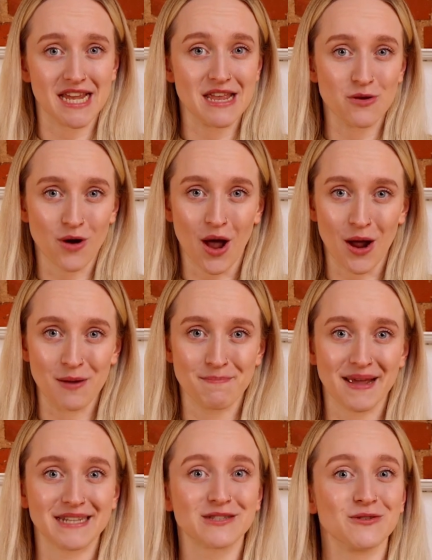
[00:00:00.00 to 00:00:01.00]
in your home
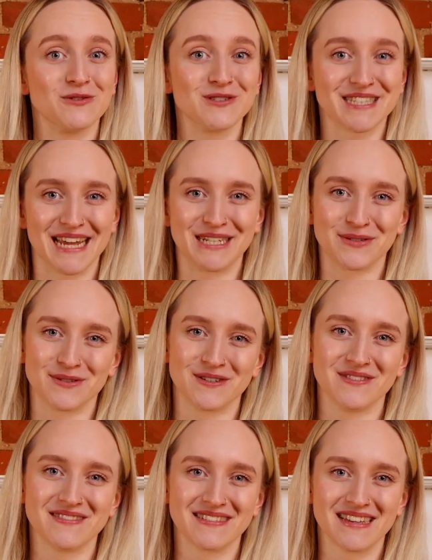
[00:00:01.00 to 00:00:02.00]
based on your schedule.